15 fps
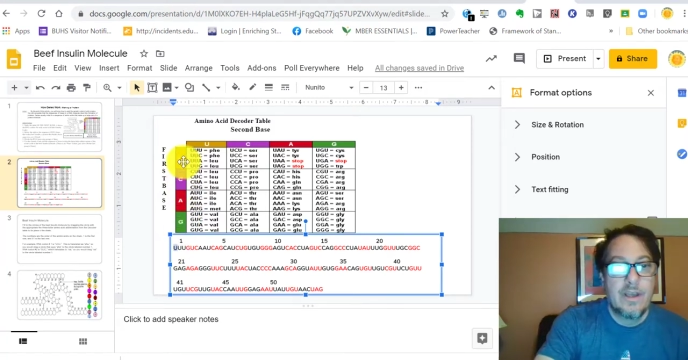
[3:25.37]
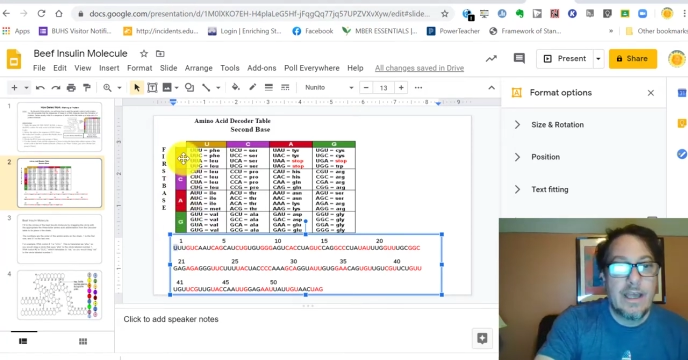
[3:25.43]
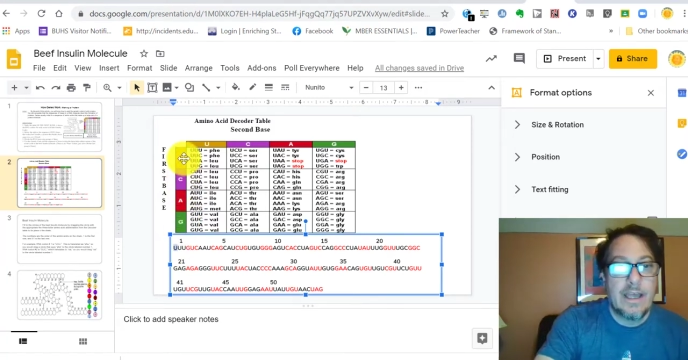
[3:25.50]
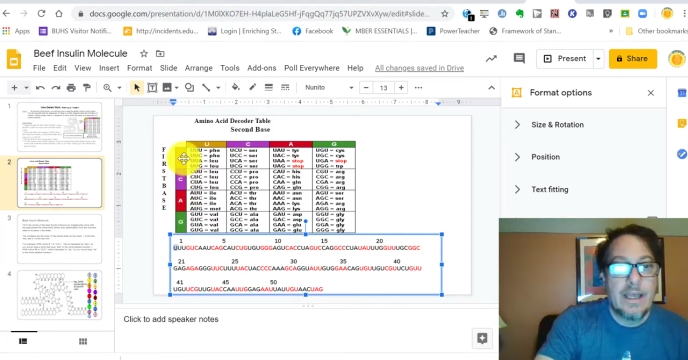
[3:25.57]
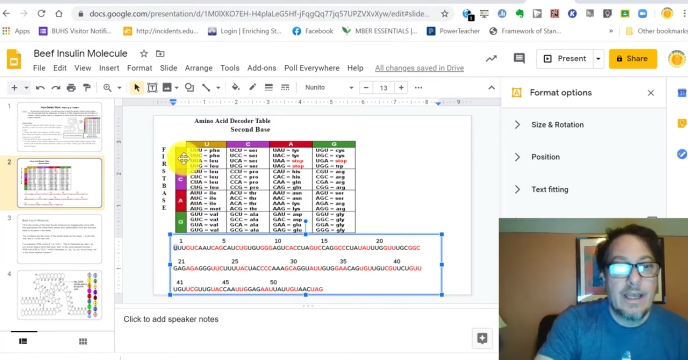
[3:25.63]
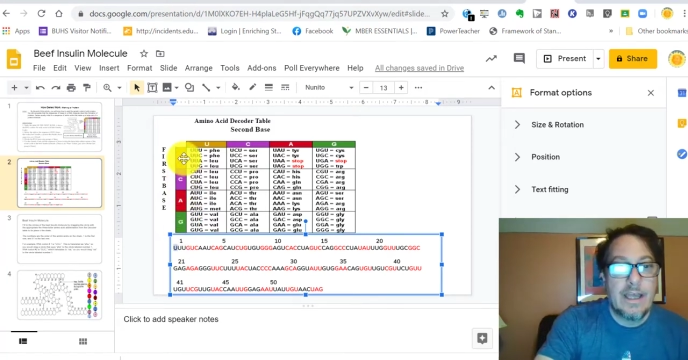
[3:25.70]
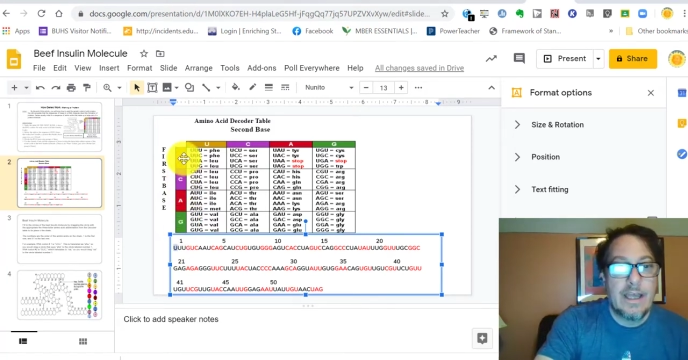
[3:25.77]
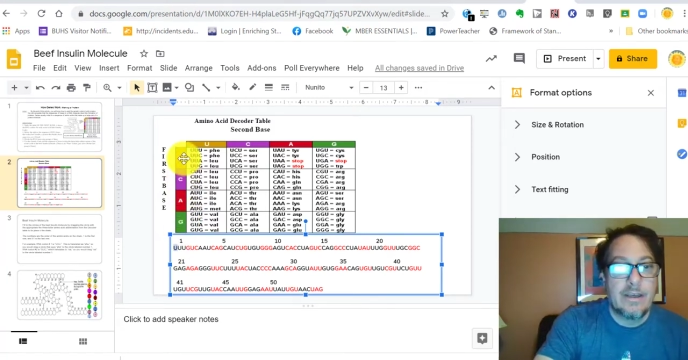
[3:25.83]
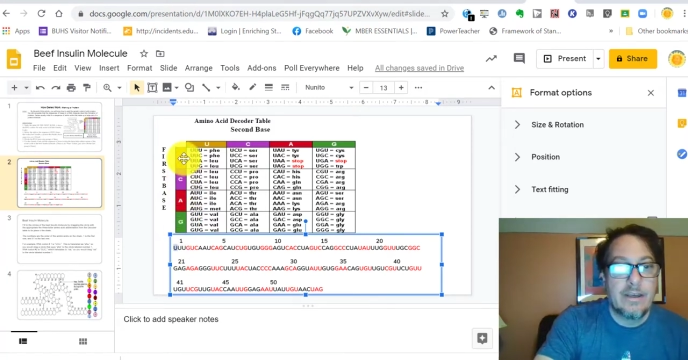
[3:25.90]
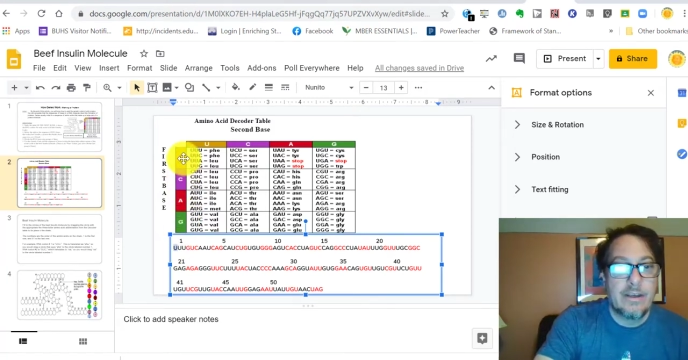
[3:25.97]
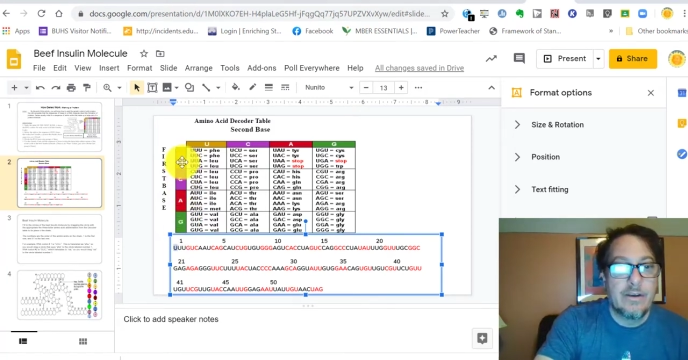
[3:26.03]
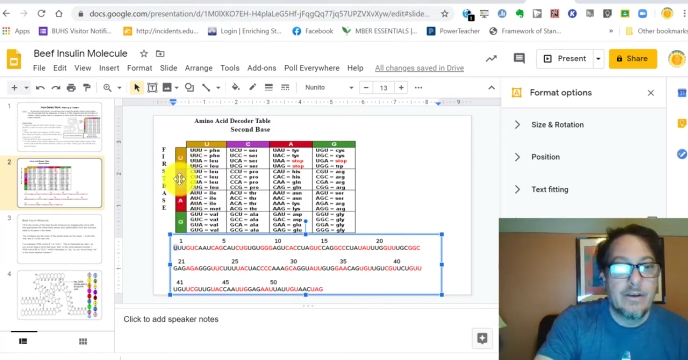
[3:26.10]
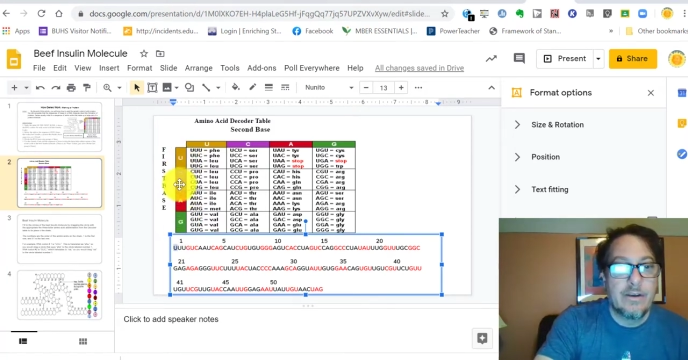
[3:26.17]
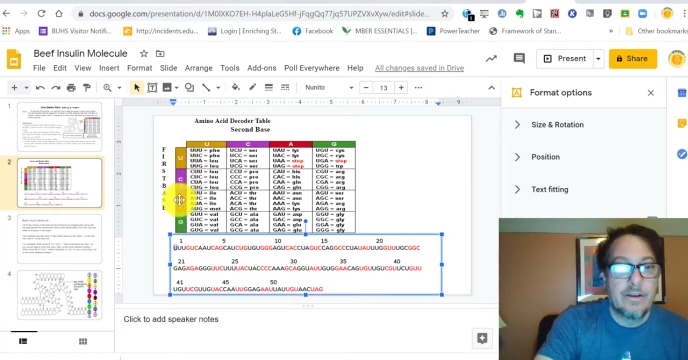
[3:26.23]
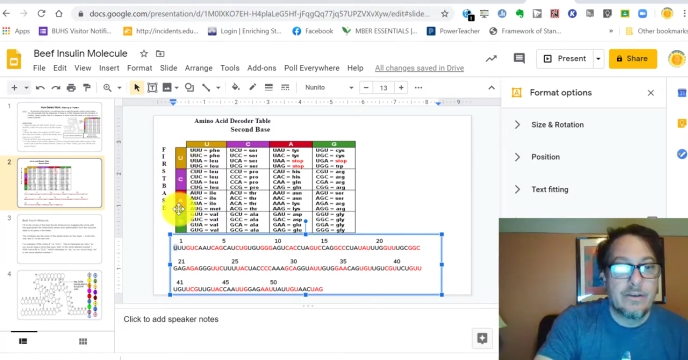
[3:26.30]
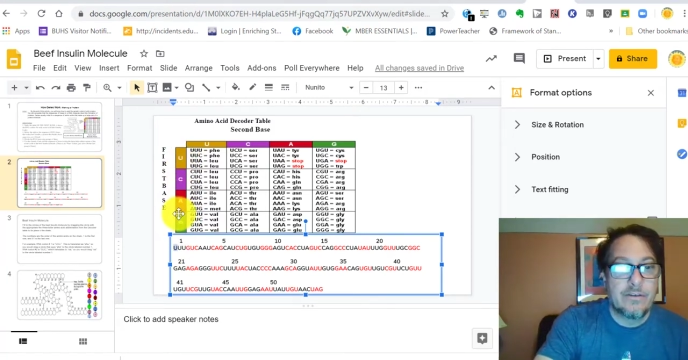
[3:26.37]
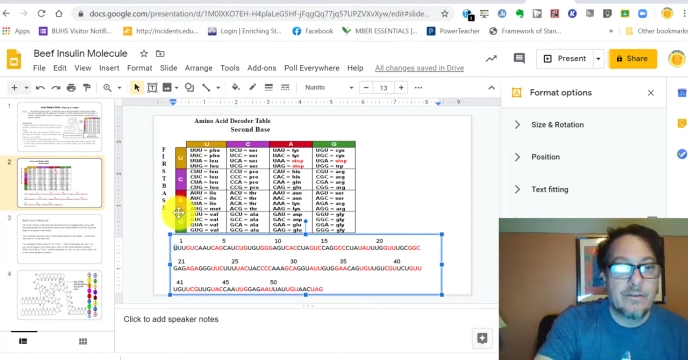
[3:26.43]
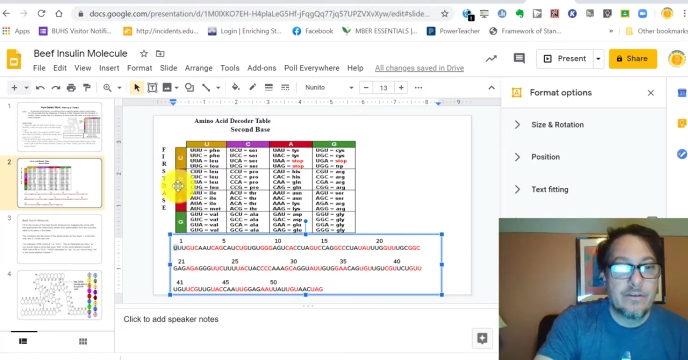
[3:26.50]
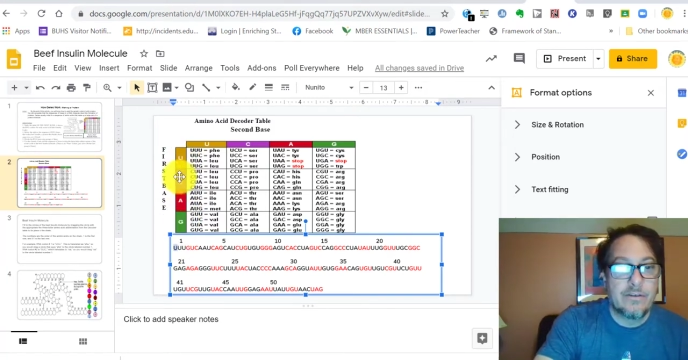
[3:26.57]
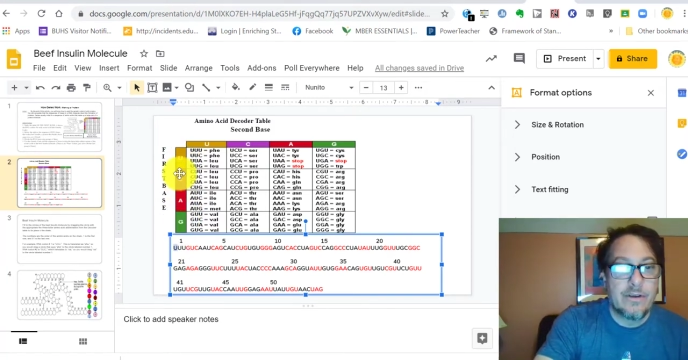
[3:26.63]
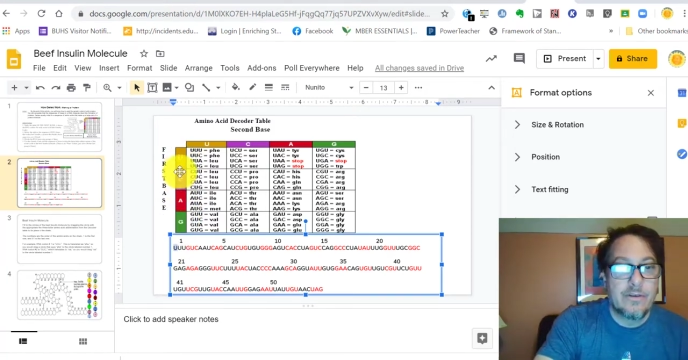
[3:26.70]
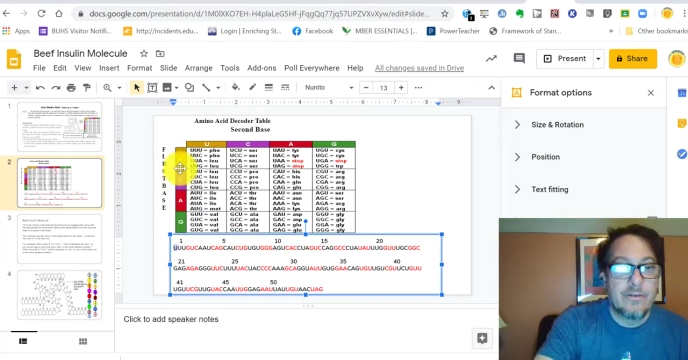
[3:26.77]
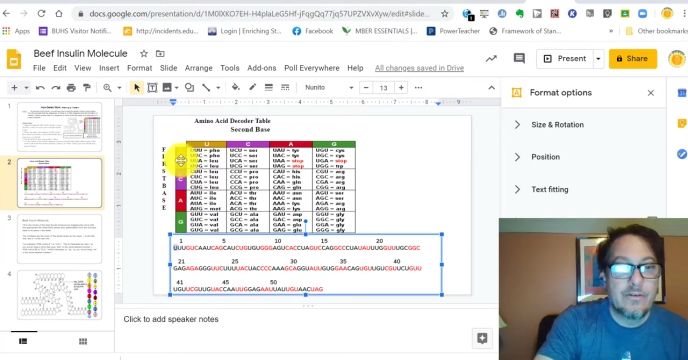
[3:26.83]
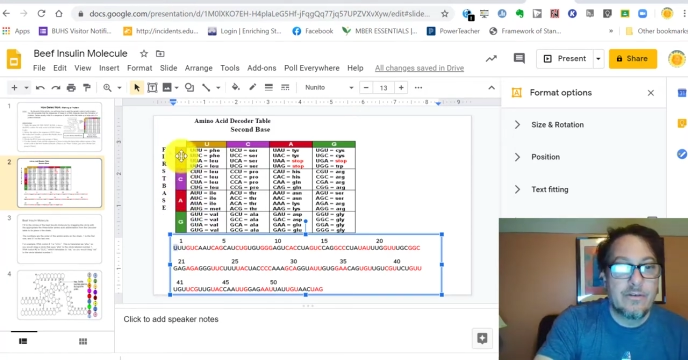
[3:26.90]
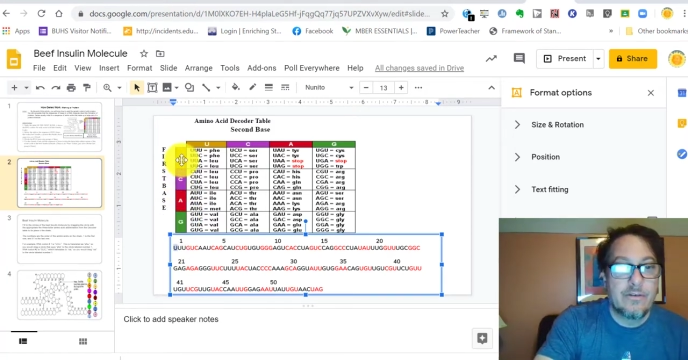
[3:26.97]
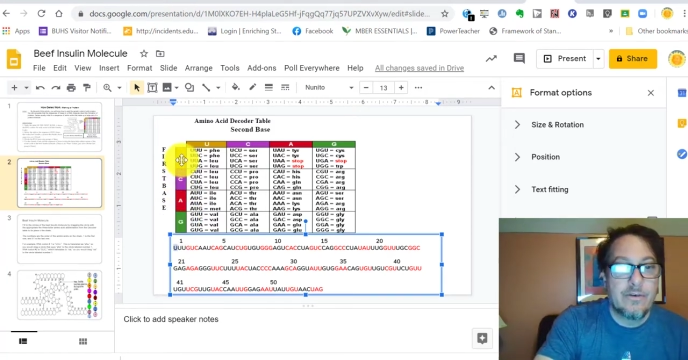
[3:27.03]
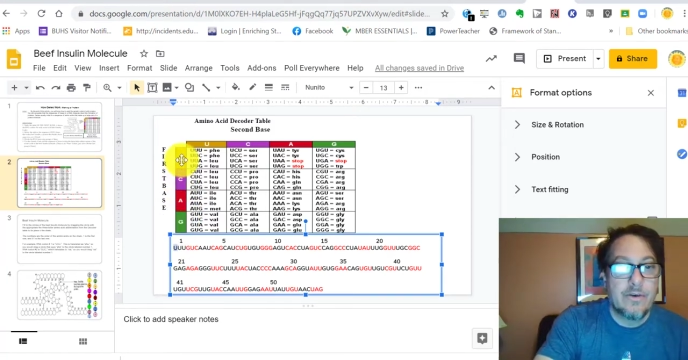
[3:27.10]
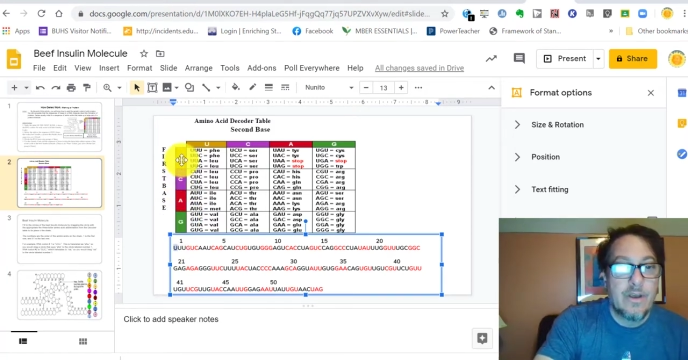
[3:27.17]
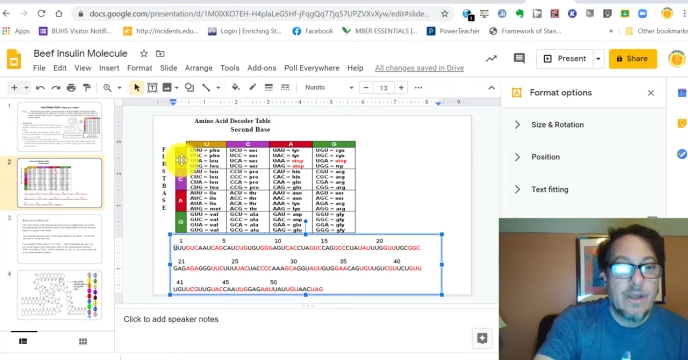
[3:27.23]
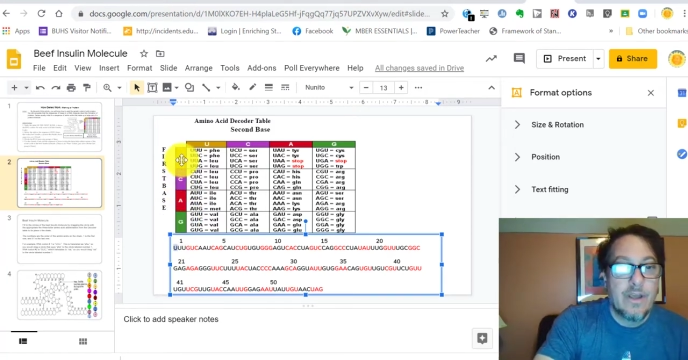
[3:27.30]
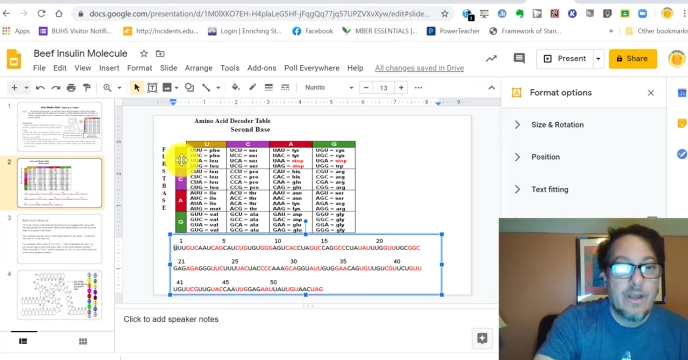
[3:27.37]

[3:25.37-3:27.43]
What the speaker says: And here it is. So here's U.